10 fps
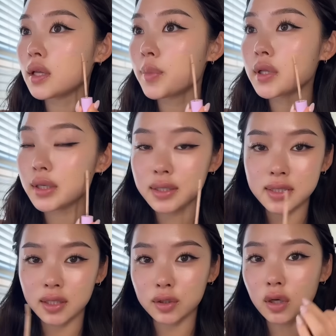put the
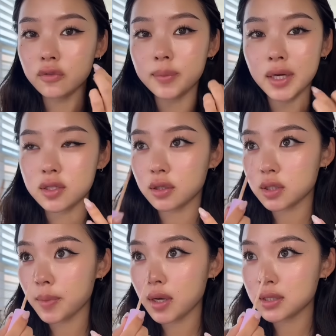concealer over my dark
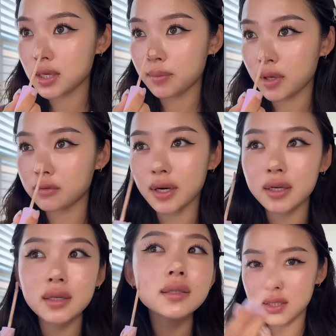spots and my
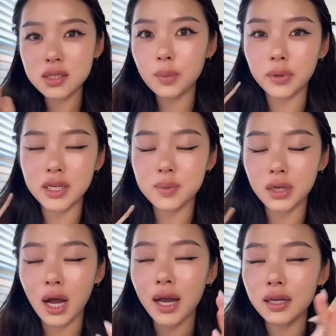redness. This is the
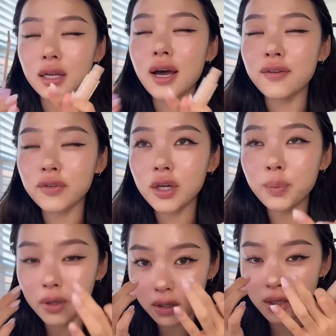placement. I never
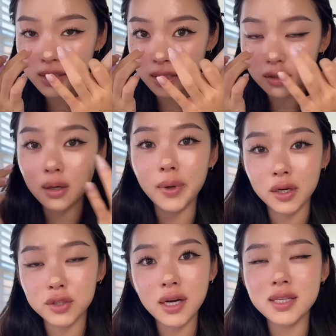put concealer on my
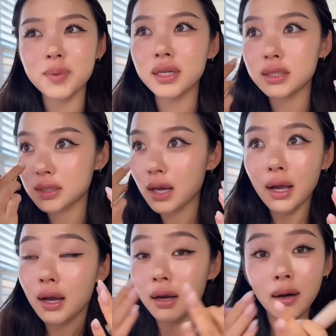under eyes because
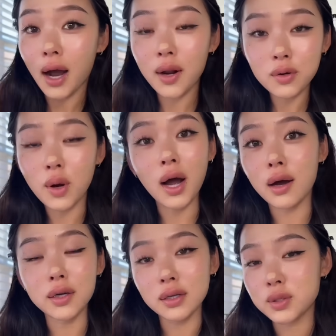I don't know how
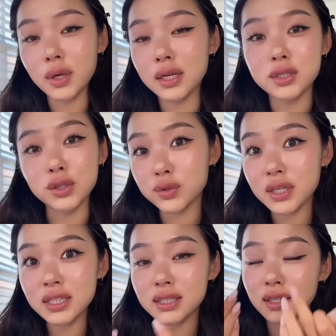y'all don't get it to
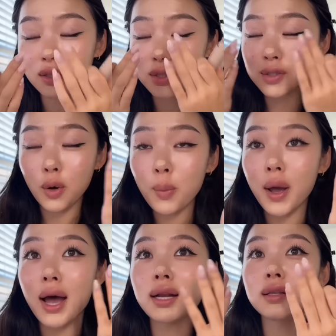crease. It looks so
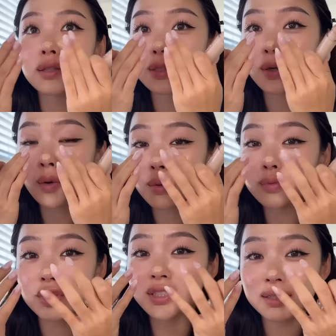bad. It looks so
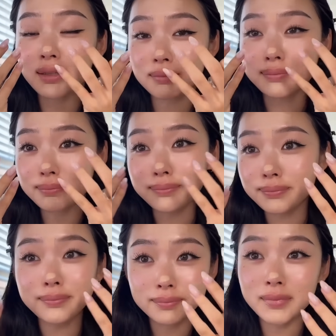
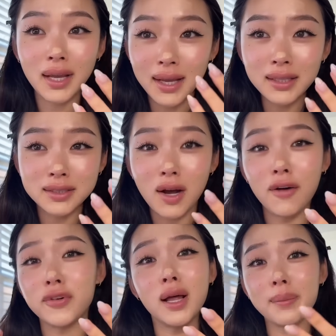it looks awful on